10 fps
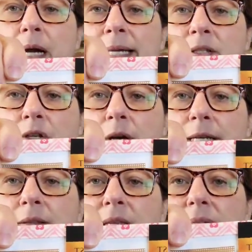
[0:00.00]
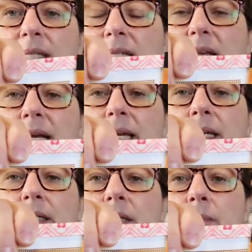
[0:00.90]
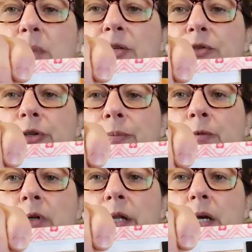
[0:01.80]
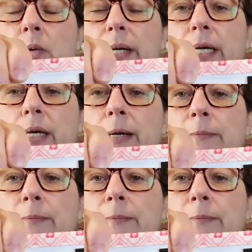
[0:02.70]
started this second mushroom really quick